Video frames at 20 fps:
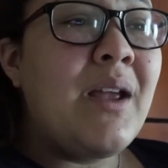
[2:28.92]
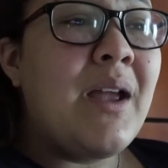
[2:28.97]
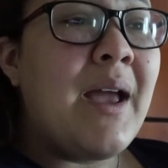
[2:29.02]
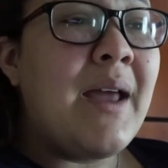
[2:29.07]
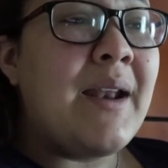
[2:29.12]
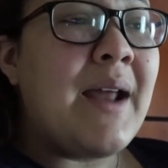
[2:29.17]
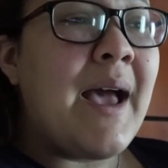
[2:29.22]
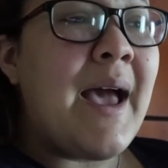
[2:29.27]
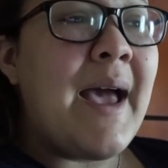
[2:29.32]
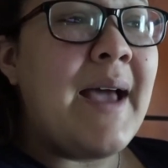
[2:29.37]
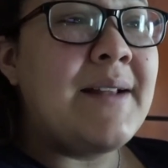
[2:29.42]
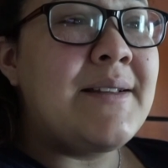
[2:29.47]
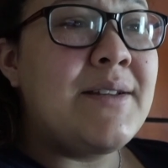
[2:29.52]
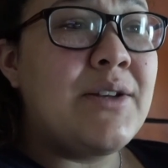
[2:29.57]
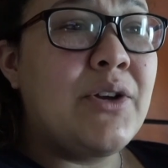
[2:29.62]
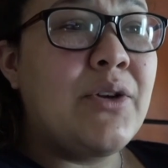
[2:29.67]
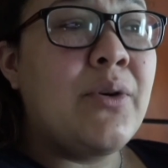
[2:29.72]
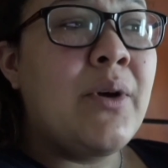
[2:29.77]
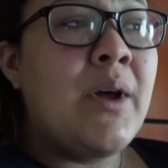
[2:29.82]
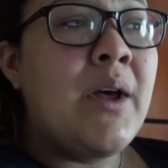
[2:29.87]
And I had
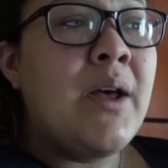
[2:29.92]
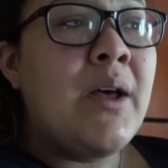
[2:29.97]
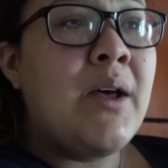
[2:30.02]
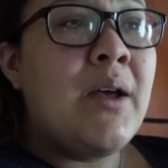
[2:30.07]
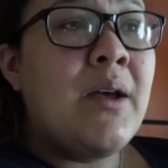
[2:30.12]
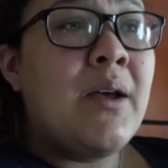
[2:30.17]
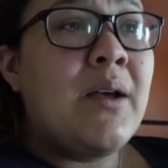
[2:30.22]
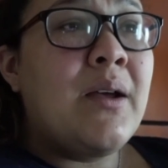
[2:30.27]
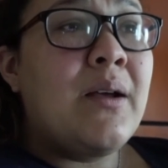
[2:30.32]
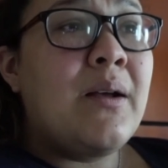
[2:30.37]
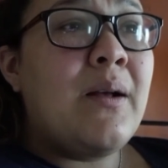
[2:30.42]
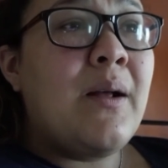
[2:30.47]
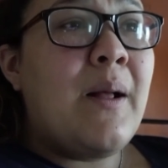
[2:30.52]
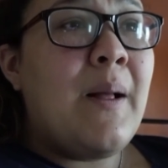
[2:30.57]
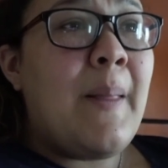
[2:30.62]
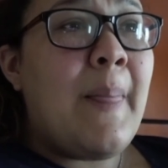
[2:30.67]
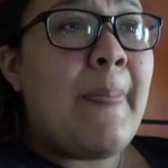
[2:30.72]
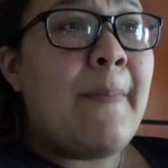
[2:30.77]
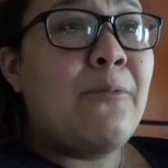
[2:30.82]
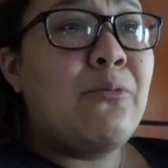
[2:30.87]
to
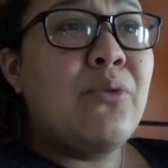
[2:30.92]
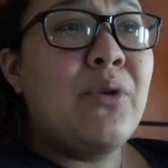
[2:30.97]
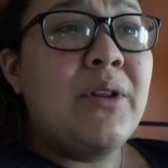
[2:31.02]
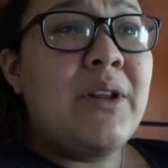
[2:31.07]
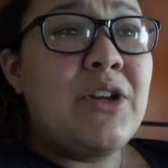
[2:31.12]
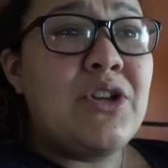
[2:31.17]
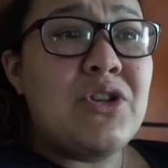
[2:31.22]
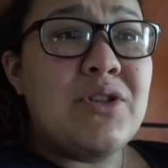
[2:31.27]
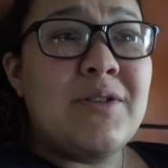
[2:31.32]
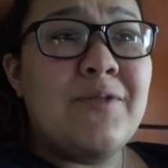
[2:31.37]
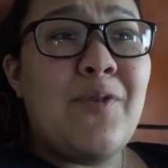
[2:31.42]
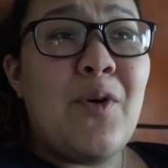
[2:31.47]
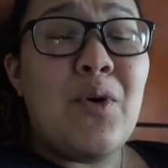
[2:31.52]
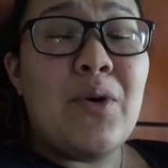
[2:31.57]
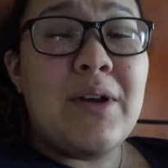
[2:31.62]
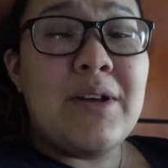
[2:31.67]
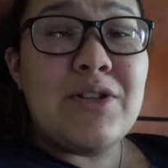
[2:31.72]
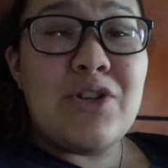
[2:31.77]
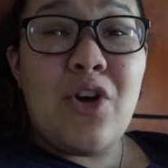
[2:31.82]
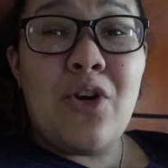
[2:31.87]
uh, really just
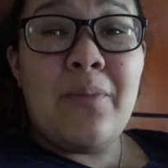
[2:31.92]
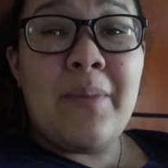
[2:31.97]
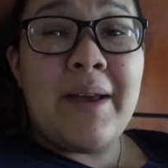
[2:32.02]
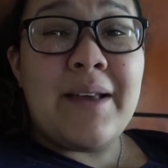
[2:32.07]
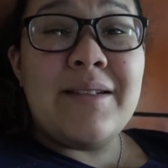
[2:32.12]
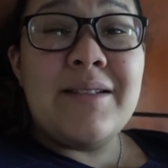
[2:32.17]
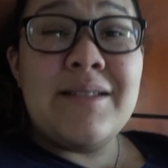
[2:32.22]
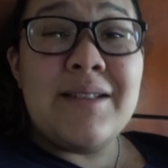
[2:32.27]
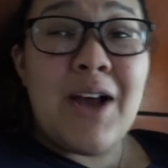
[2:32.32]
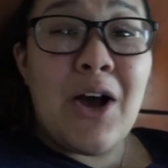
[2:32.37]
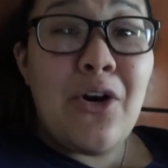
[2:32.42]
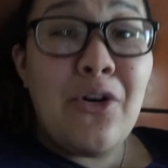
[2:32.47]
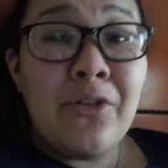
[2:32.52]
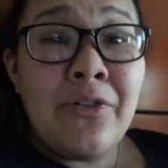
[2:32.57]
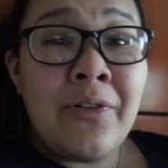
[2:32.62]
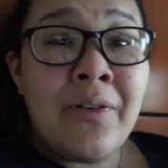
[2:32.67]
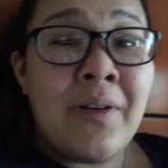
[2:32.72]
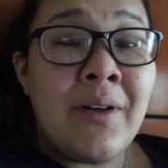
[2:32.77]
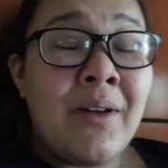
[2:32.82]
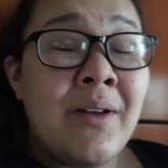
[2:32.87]
focus on
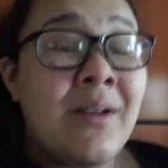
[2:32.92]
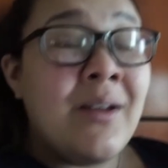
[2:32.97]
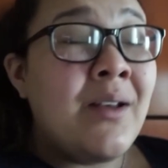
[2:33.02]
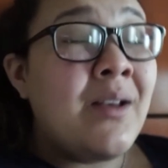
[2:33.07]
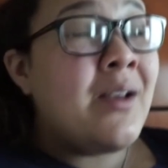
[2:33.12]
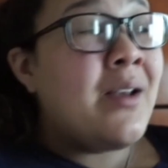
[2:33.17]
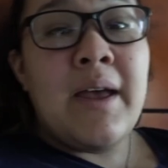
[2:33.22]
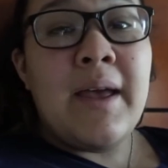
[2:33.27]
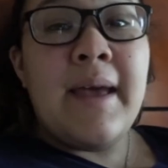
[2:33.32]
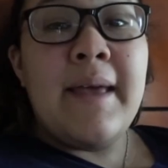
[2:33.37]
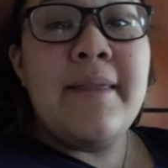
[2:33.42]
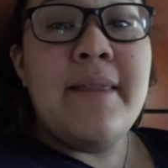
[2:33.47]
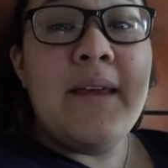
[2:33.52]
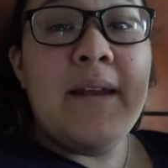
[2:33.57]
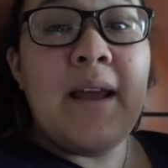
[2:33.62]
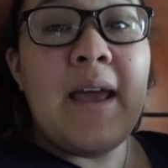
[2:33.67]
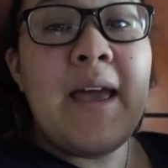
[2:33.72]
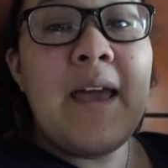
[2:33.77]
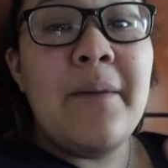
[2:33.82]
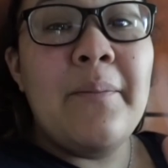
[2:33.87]
myself. And
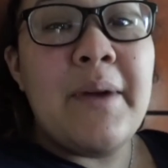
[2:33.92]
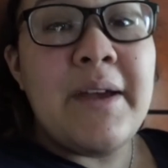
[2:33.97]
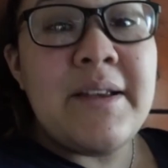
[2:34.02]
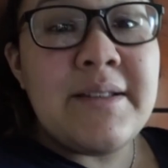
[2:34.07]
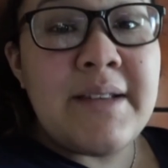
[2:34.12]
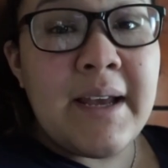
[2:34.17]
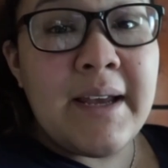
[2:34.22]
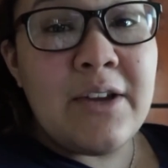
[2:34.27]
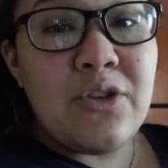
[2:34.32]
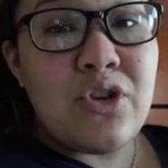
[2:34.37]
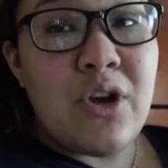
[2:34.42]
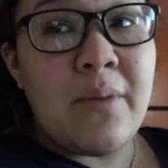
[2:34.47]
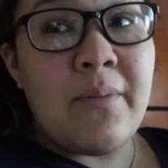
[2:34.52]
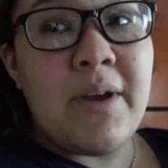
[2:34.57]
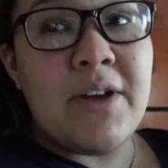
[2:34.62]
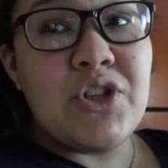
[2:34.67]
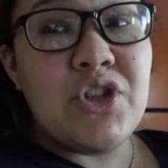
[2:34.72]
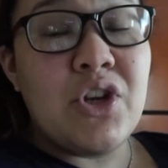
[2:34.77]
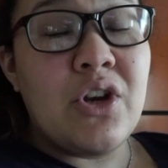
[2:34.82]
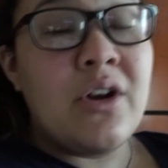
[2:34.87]
then I hit my second
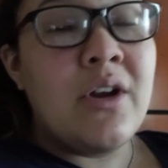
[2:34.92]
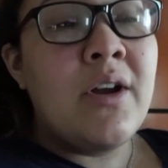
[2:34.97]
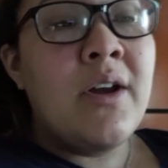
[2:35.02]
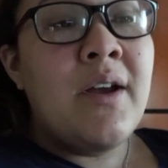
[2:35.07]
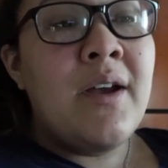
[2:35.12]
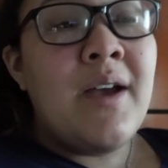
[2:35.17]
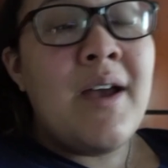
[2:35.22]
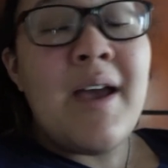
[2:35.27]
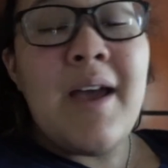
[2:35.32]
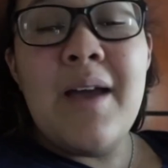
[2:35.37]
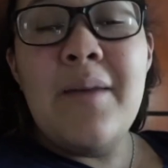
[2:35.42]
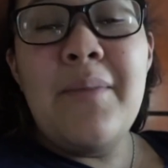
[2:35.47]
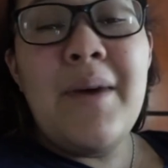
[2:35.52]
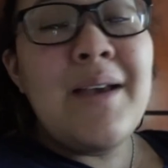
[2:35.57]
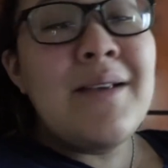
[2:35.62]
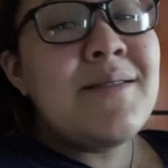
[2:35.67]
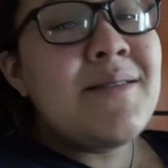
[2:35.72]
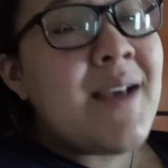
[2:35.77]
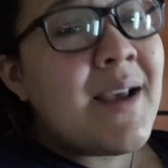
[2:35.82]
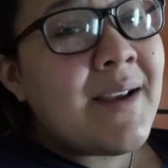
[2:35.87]
trimester. And
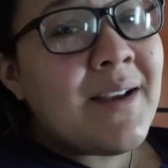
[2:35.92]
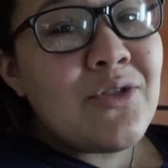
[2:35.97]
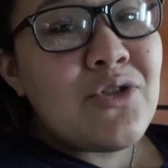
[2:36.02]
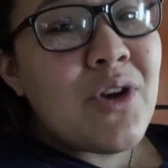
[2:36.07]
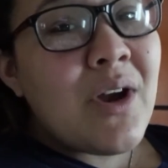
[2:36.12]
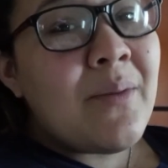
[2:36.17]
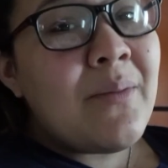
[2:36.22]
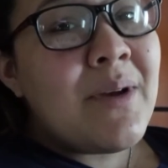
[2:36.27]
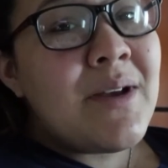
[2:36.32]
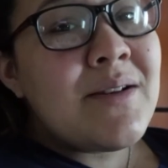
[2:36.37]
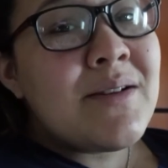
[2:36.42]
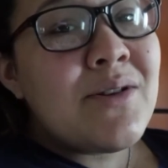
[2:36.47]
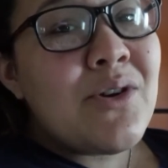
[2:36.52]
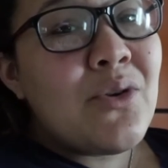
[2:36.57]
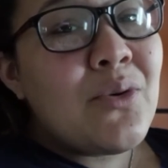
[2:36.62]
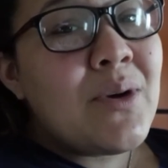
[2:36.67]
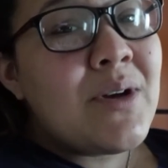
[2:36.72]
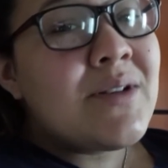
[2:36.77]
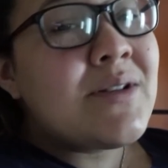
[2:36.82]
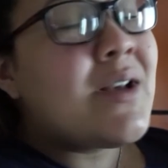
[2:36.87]
my second
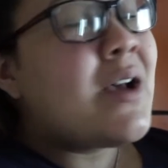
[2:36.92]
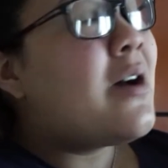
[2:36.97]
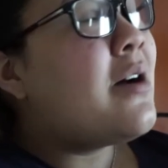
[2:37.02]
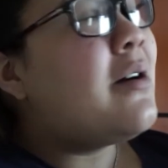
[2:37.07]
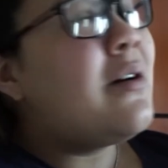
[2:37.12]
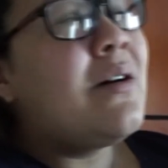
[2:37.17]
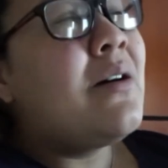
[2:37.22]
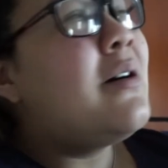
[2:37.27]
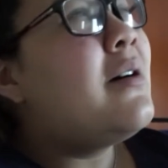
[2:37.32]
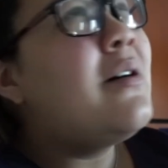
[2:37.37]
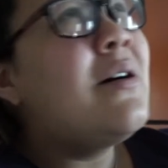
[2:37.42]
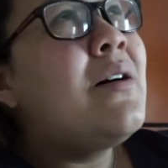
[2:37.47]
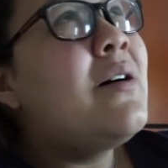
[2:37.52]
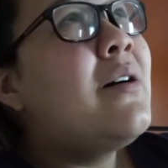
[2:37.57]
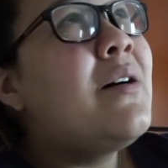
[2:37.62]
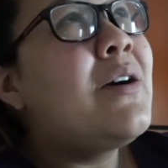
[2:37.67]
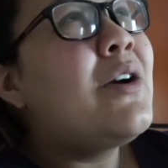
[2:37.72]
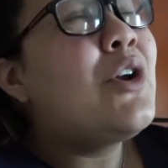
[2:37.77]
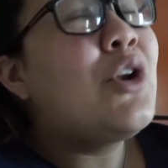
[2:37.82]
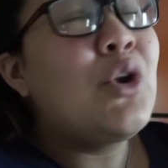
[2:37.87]
trimester was
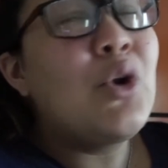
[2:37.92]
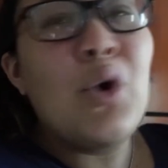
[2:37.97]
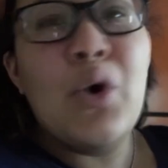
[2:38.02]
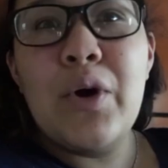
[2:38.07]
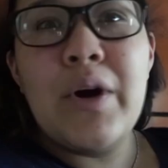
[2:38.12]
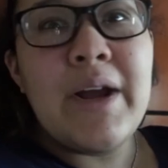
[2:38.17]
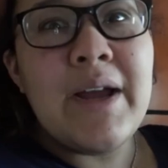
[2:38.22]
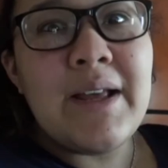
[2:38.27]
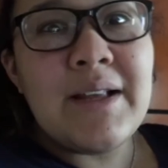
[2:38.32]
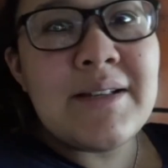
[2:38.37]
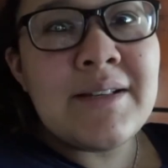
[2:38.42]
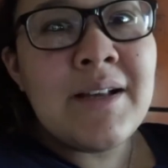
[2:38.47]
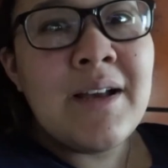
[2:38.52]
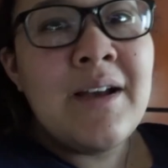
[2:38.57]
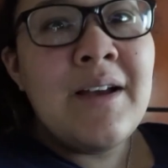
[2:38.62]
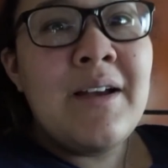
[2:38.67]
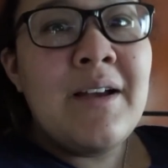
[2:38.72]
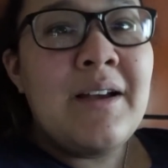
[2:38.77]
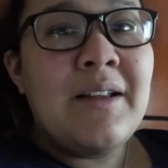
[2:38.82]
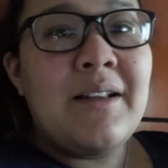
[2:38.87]
oh, glorious.
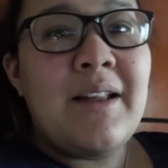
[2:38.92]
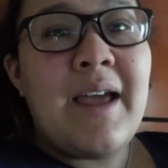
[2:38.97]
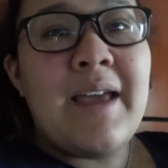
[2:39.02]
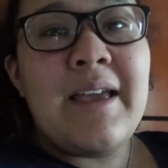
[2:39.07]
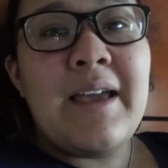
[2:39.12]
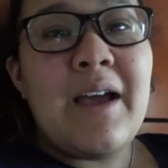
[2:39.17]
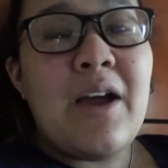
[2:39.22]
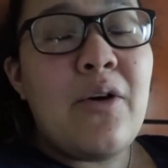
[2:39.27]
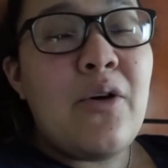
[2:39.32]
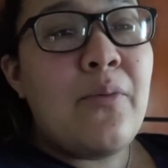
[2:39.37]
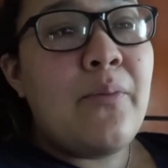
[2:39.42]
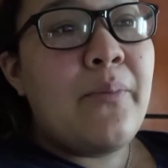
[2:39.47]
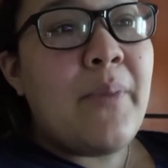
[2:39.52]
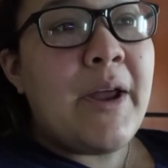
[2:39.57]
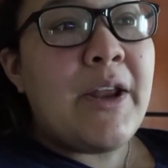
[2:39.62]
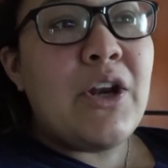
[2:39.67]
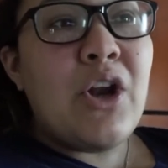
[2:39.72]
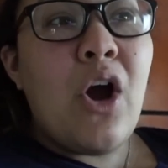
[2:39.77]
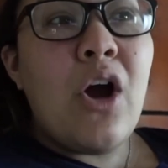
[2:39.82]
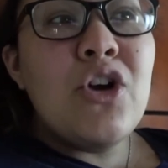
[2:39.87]
Like
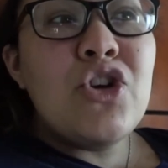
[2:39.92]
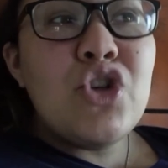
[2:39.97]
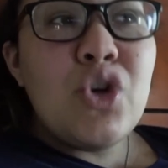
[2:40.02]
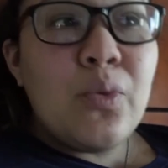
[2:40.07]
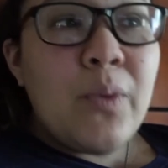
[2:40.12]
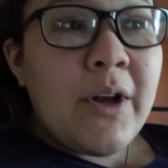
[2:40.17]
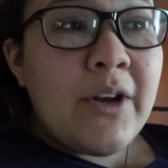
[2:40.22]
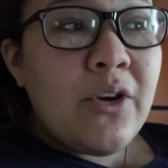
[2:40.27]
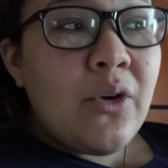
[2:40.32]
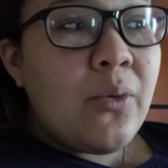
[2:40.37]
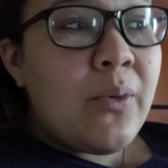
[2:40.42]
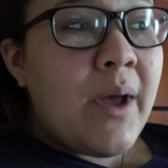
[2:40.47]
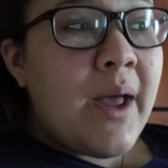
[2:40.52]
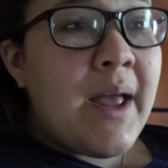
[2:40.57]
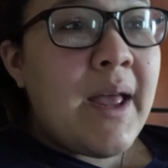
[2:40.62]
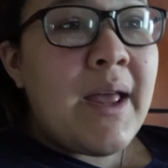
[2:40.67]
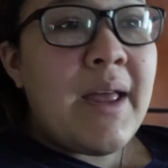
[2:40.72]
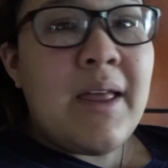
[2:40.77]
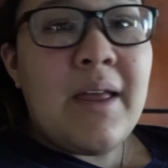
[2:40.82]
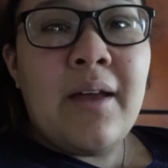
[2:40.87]
my nausea went
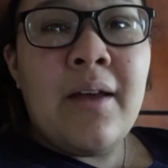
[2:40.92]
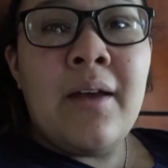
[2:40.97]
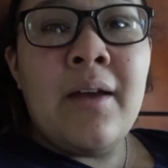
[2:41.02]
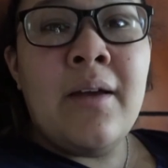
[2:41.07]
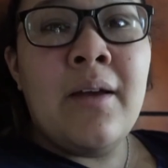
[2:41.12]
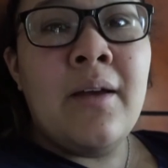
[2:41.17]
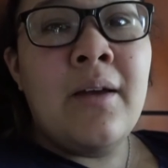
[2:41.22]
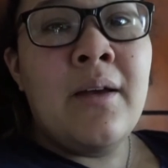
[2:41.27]
away.